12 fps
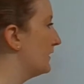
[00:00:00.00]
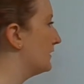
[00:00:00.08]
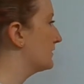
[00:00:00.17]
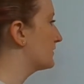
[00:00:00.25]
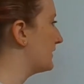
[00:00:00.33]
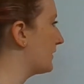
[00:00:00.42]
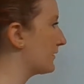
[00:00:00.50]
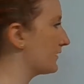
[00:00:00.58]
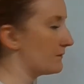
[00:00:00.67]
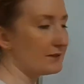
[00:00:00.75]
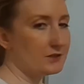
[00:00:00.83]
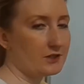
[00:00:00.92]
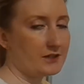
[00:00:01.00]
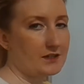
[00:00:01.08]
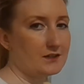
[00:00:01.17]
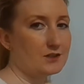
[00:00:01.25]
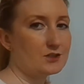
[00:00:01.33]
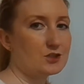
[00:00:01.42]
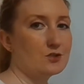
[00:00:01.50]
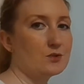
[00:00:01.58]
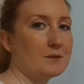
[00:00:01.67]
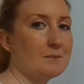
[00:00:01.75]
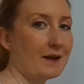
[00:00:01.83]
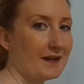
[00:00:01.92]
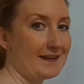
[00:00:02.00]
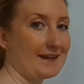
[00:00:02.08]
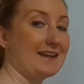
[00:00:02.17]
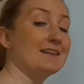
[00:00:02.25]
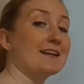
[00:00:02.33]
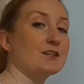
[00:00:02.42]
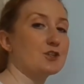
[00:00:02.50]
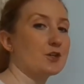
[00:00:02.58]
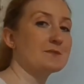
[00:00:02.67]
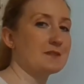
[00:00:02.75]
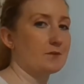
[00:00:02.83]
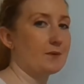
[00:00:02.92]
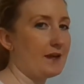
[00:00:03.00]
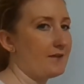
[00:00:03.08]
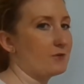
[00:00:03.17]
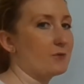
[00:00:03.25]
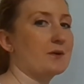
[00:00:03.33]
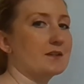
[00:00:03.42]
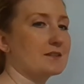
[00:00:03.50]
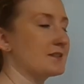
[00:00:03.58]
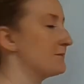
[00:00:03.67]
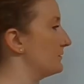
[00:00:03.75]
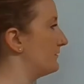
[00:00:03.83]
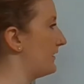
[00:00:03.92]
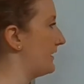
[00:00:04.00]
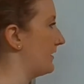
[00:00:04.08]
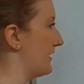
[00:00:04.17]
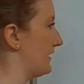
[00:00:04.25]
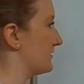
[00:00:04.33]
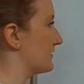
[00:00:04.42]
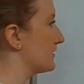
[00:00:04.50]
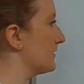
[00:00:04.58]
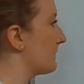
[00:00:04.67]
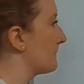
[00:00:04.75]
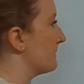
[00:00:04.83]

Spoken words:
So now we're going to be looking to combine any like terms that we have in order to simplify our answer.